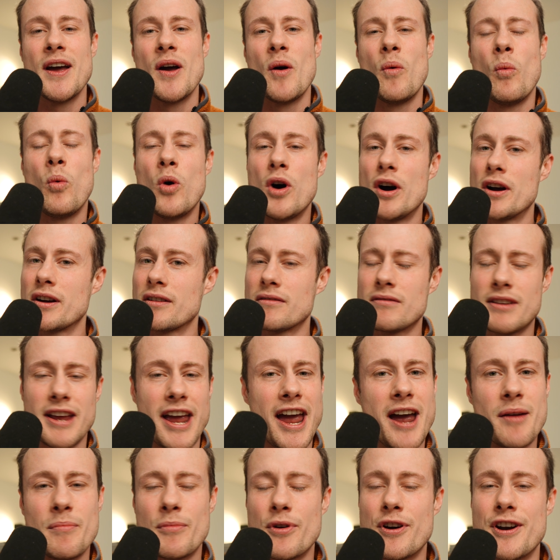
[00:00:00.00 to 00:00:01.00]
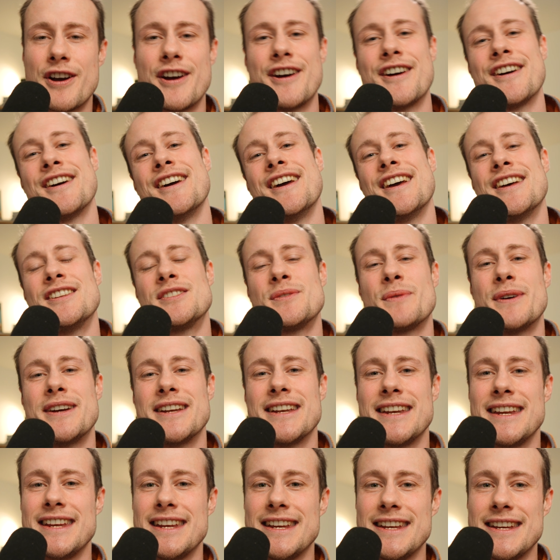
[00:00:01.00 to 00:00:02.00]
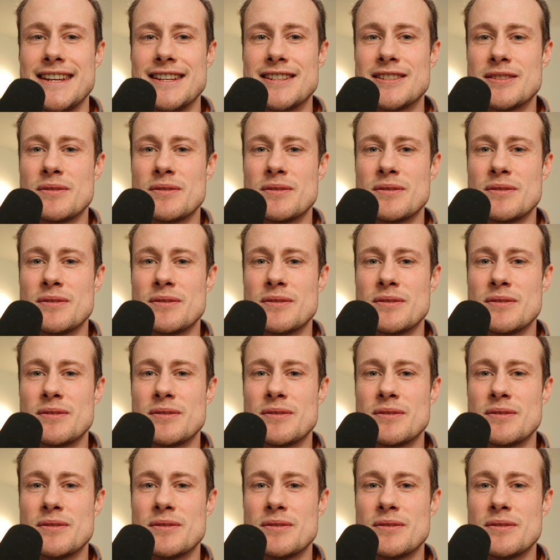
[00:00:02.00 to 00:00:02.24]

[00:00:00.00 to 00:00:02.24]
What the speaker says: What camera do I need?